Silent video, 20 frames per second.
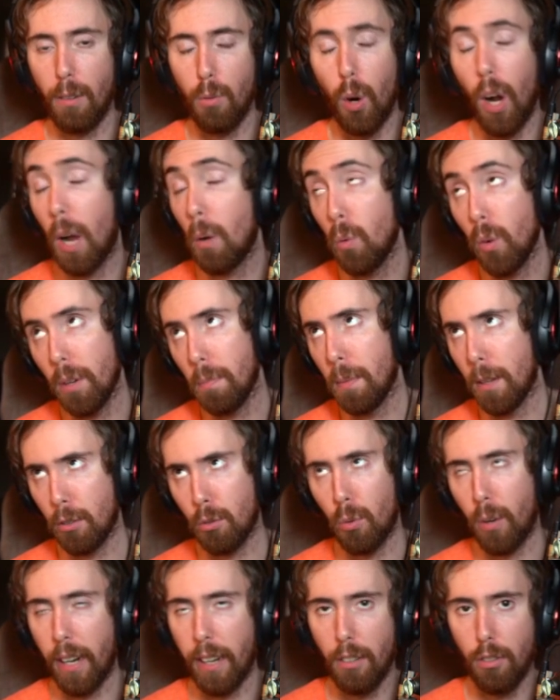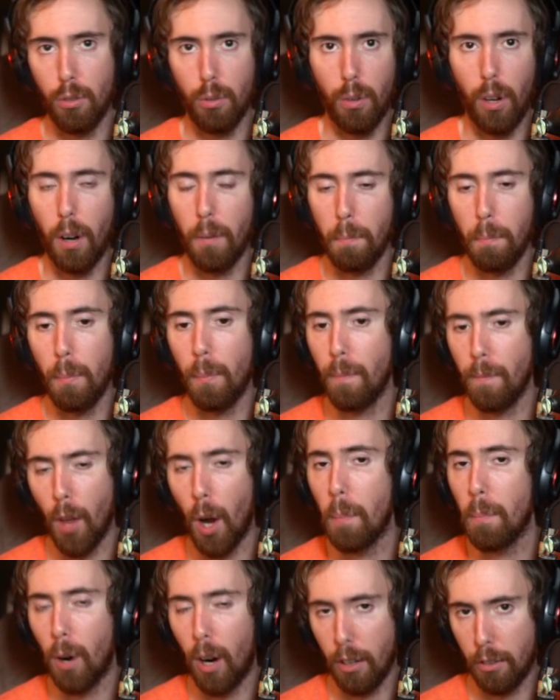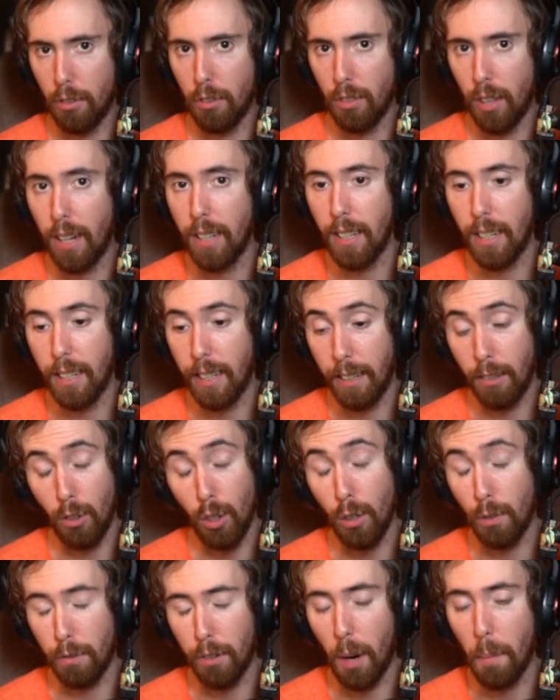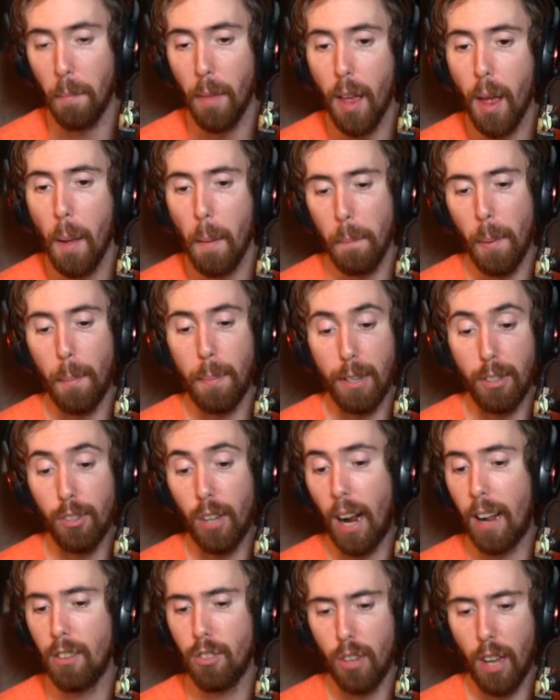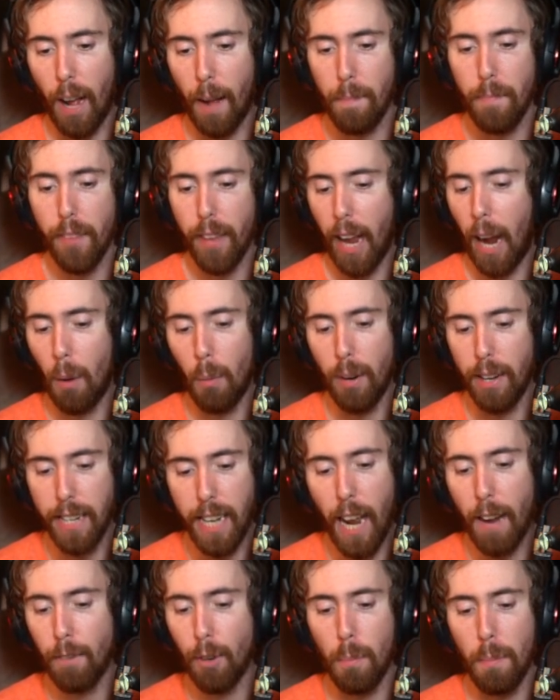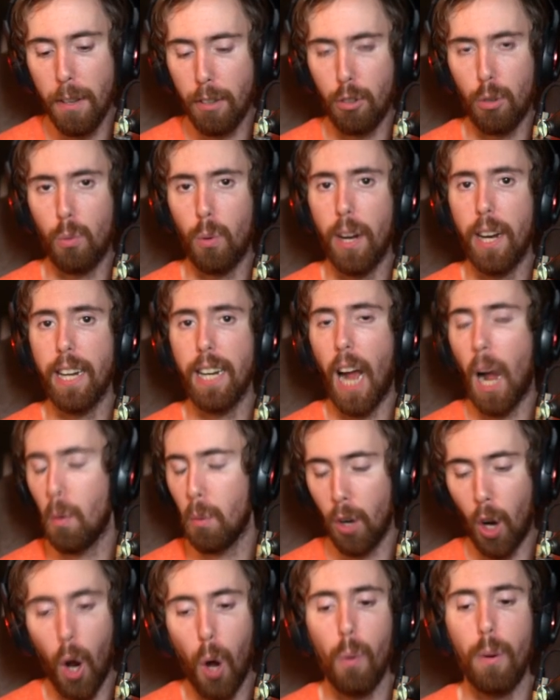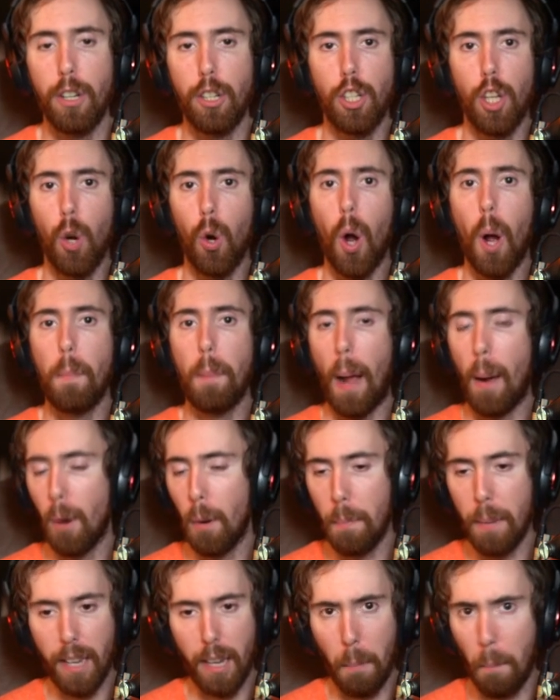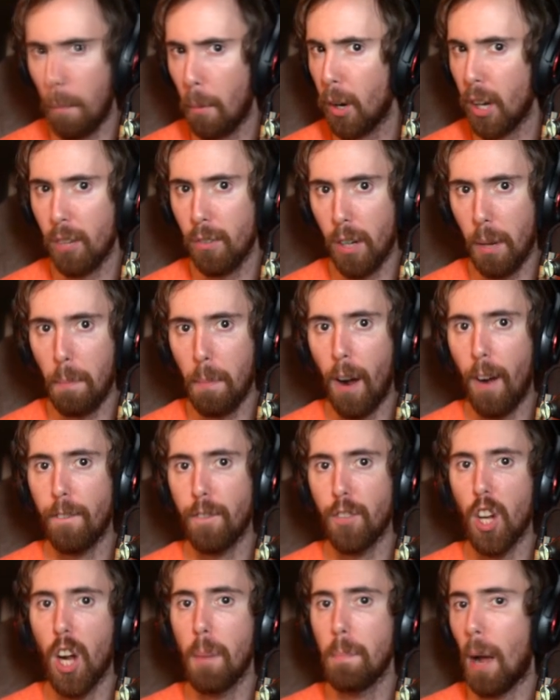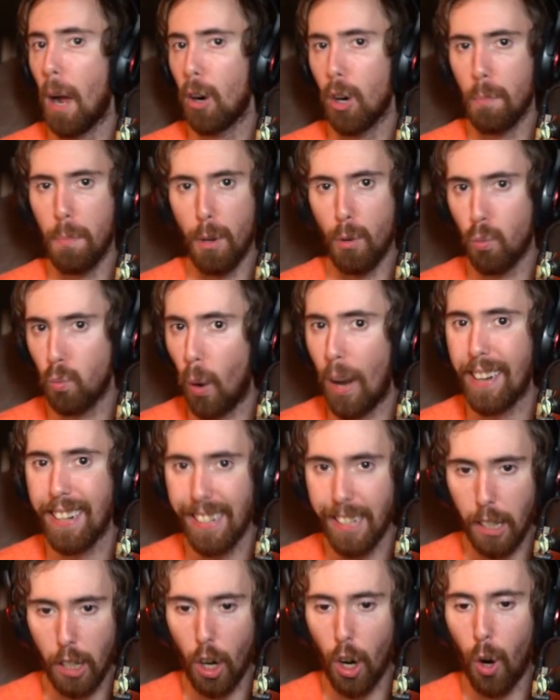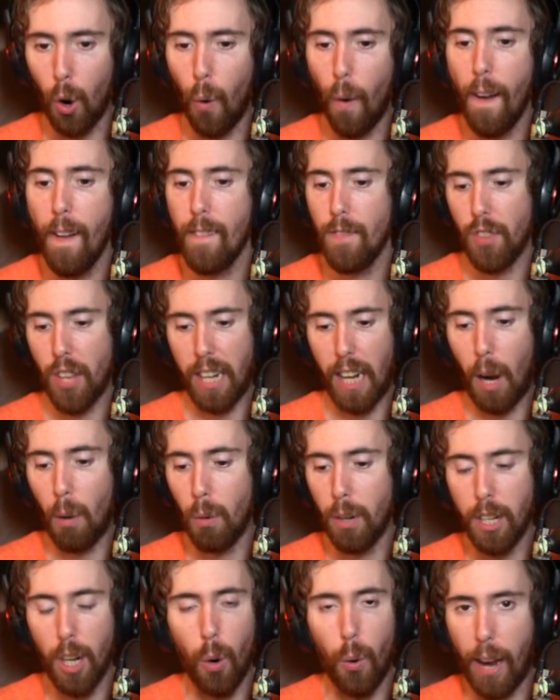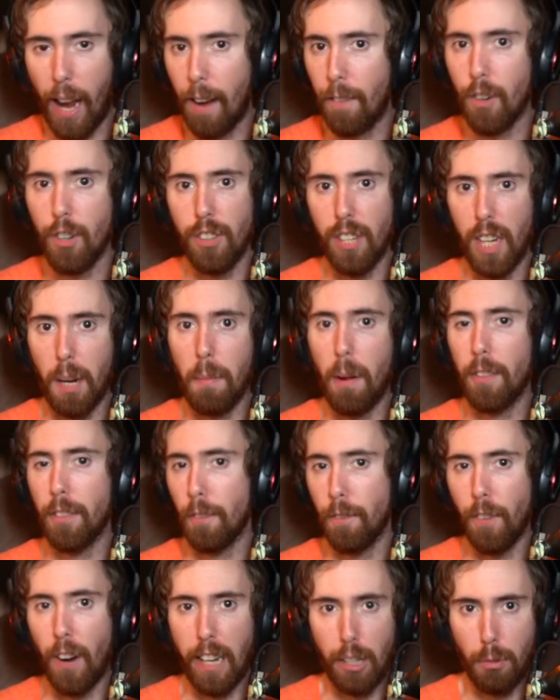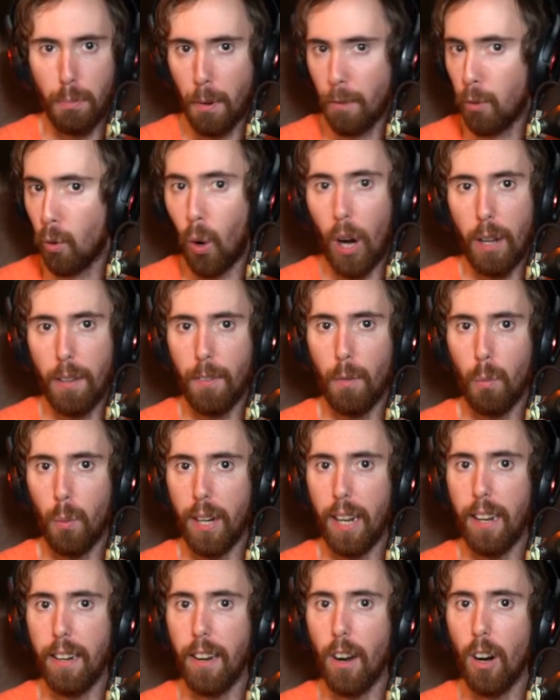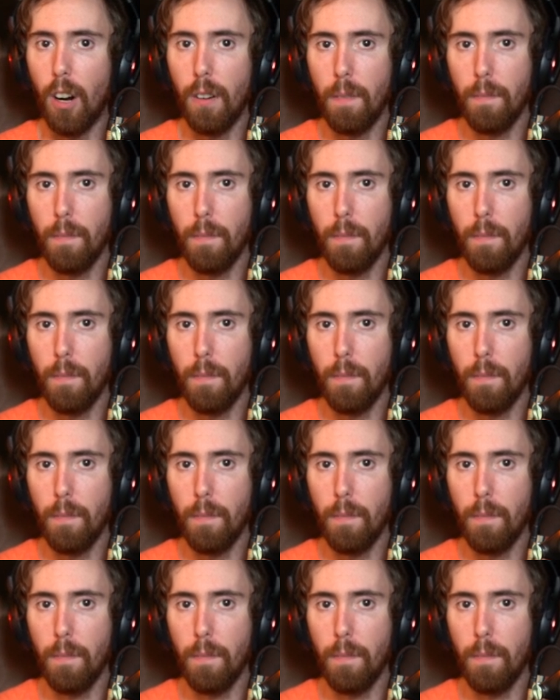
Well, I would miss raids on bosses I didn't need loot from. But besides that, I would never miss a raid. I would always show up. I would be completely buffed up. I would be ready to go. And I would know everything about the fights before I even went in there.